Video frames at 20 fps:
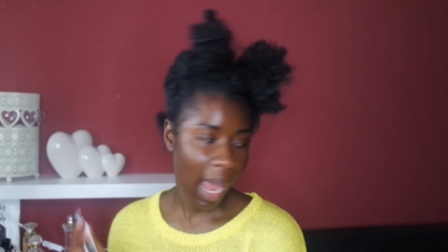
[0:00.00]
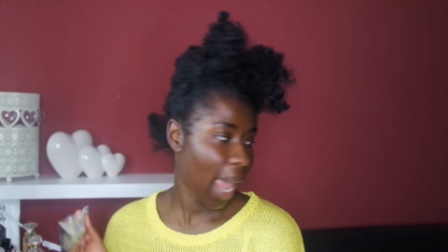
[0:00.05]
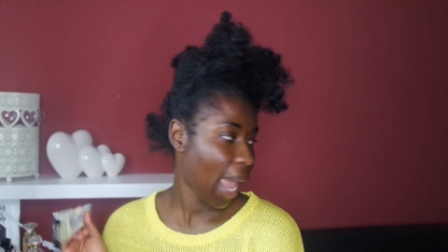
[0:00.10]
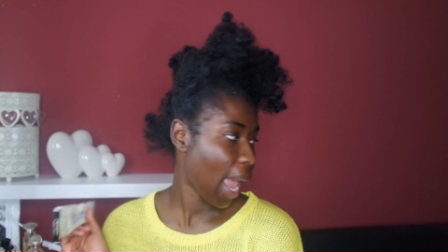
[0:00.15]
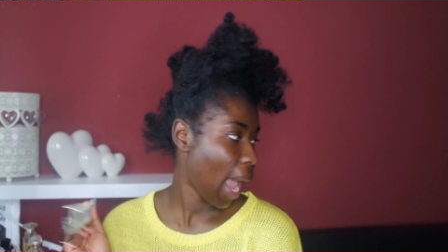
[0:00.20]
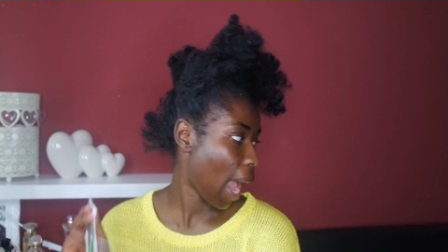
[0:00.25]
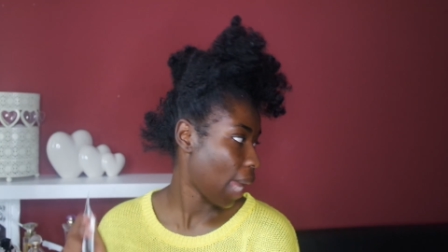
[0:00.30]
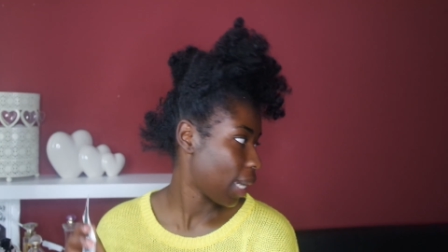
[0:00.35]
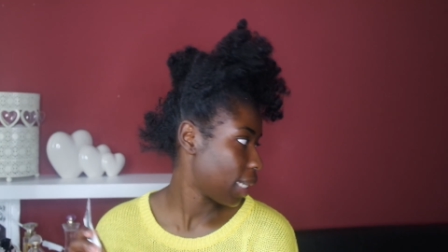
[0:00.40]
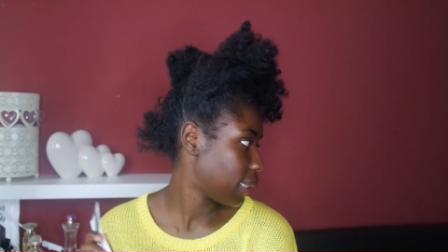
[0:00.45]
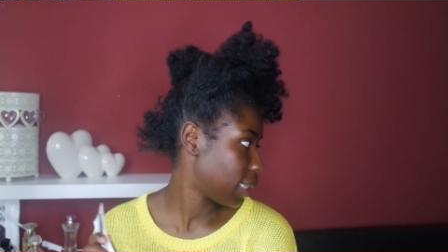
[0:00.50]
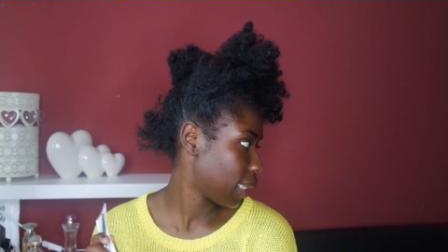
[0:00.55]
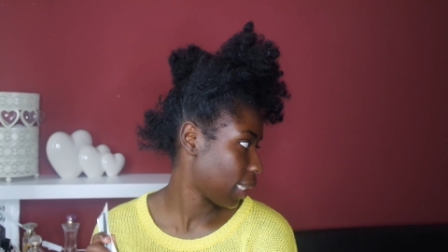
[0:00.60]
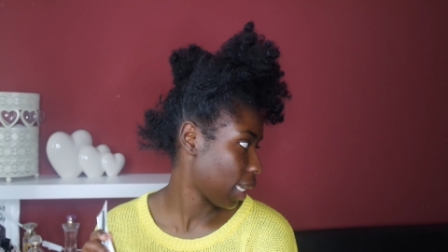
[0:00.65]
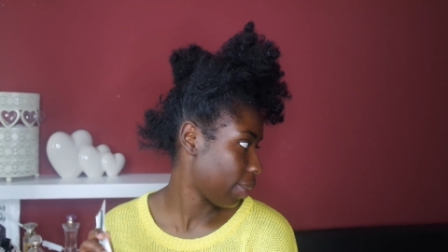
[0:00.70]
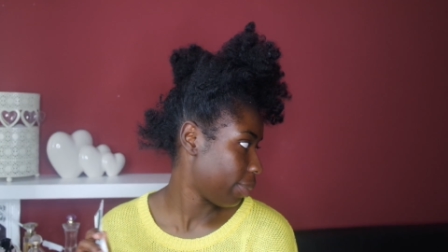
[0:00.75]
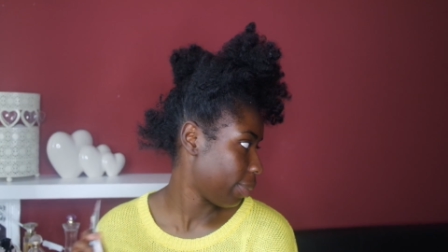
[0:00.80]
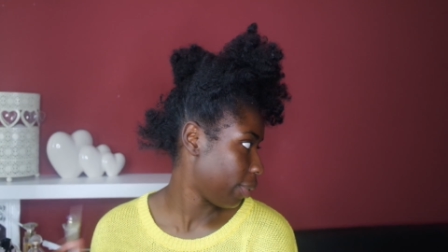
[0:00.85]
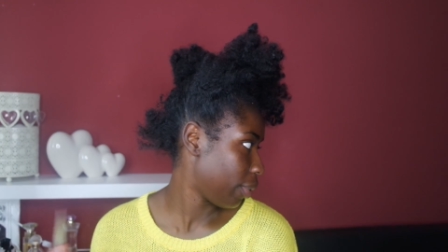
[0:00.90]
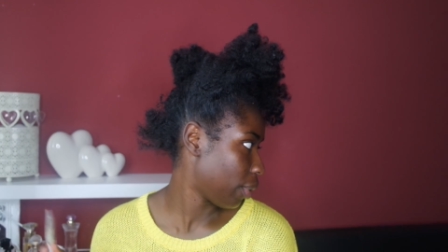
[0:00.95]
I had a
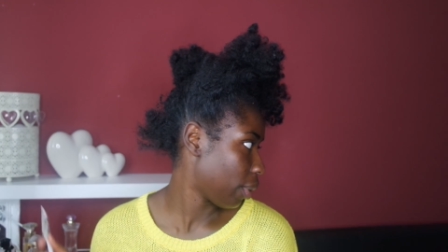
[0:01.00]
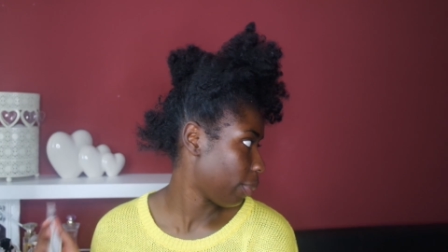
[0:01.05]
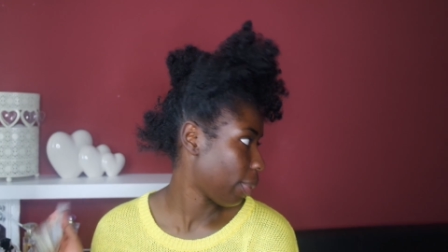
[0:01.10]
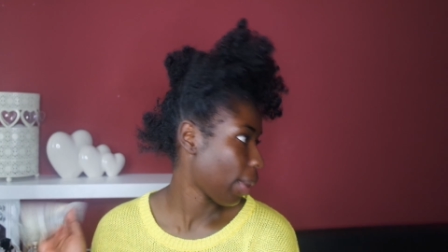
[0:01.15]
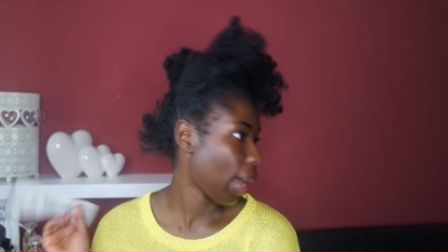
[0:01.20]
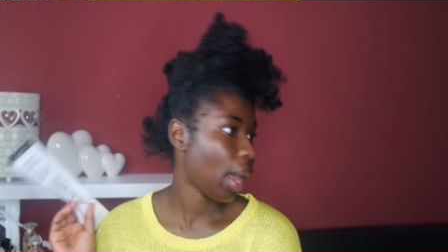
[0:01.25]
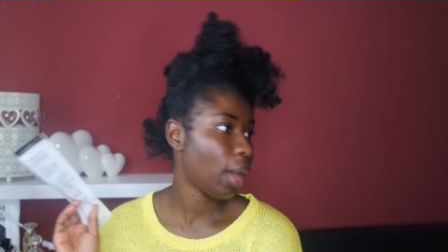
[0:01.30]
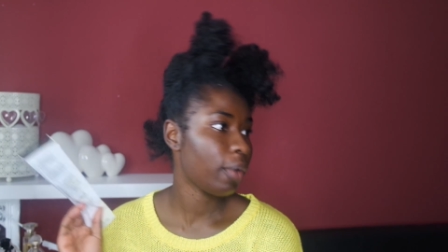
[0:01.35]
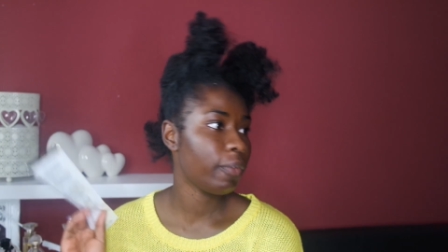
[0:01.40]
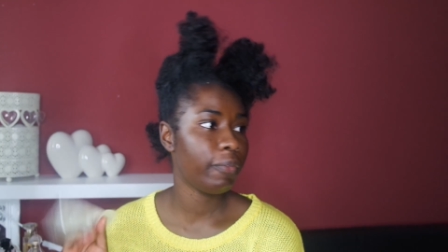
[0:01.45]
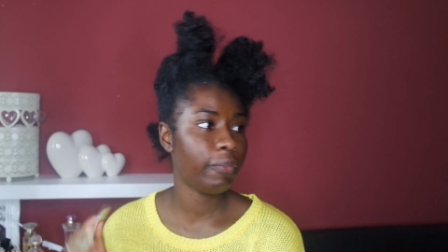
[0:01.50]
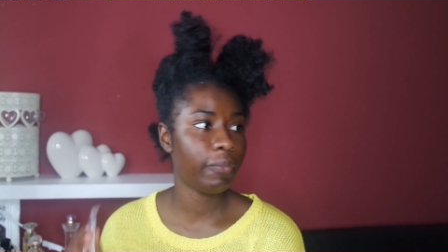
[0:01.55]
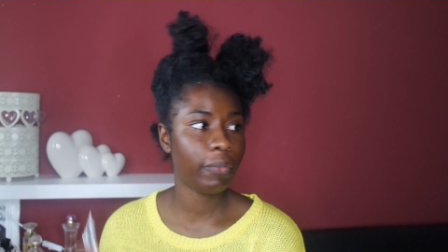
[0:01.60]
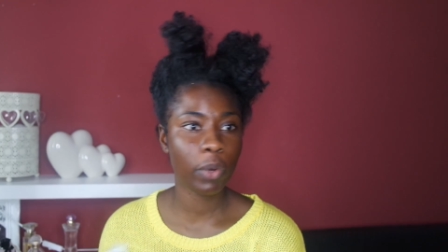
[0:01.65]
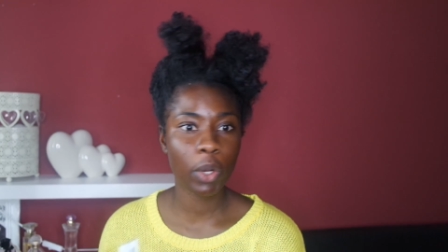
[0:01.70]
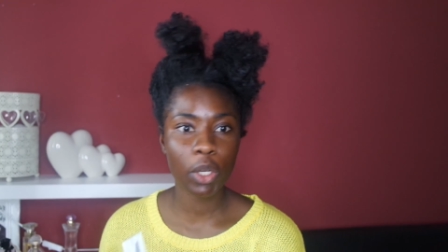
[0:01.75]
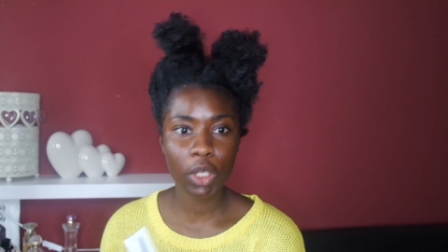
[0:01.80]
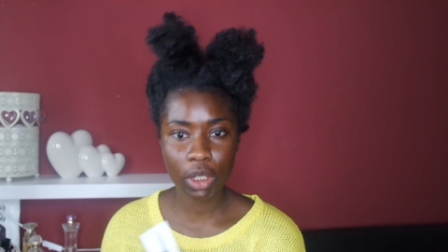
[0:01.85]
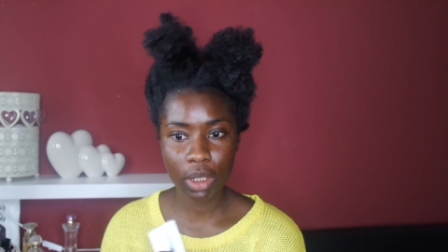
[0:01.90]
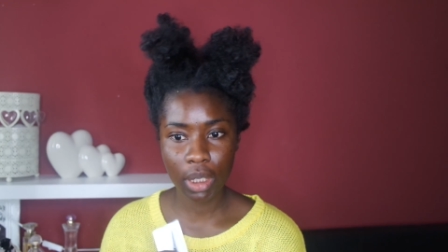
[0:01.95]
second mirror but
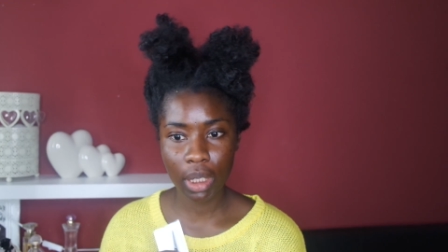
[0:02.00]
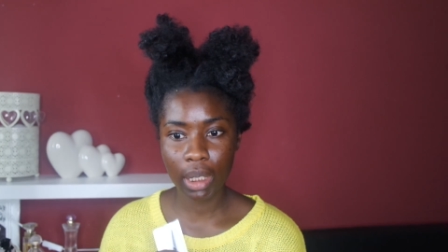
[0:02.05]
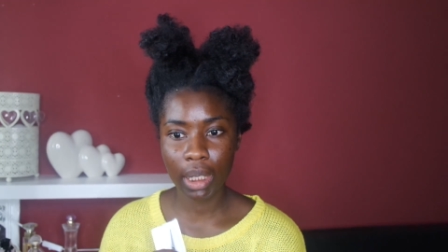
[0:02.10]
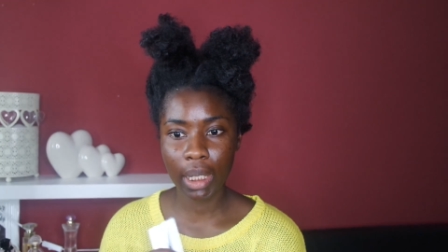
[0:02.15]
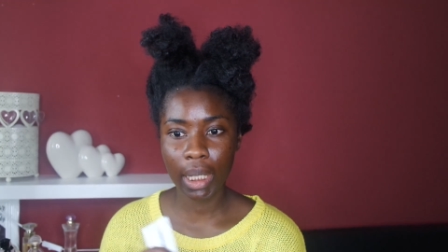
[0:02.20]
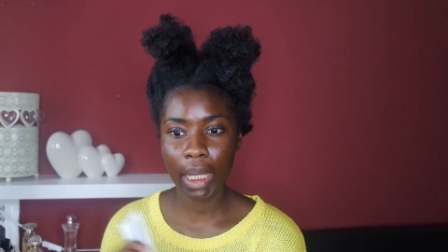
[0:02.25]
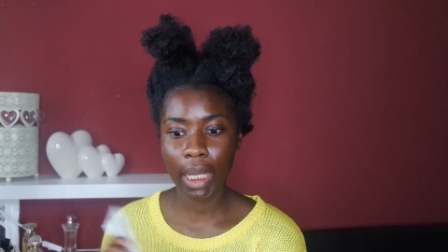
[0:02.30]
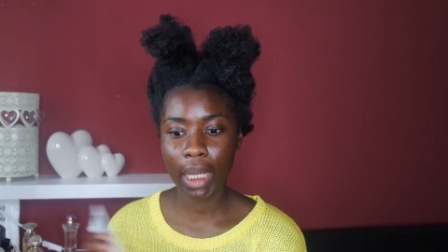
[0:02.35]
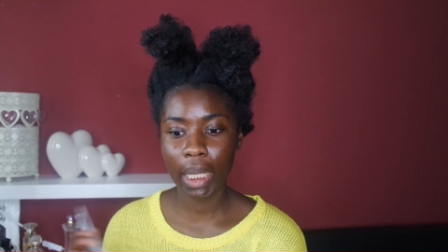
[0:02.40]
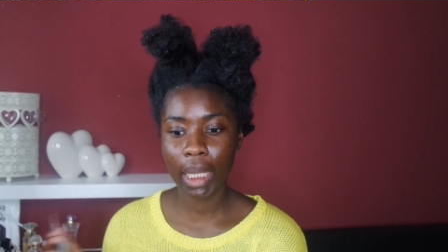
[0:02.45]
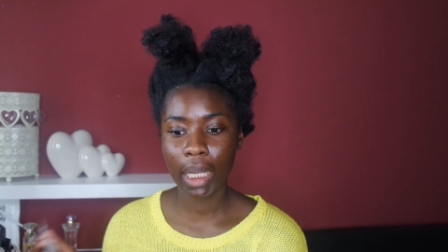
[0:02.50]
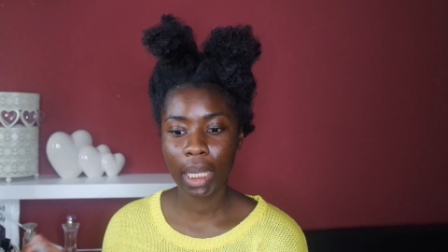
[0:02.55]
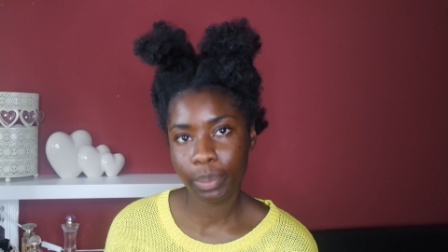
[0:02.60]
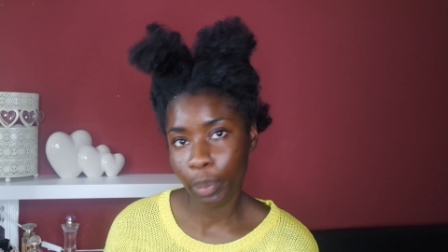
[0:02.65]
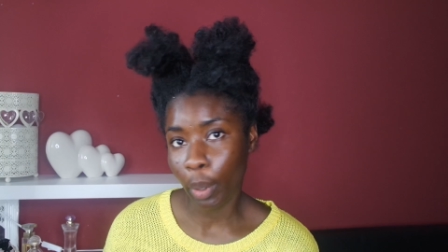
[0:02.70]
unfortunately it's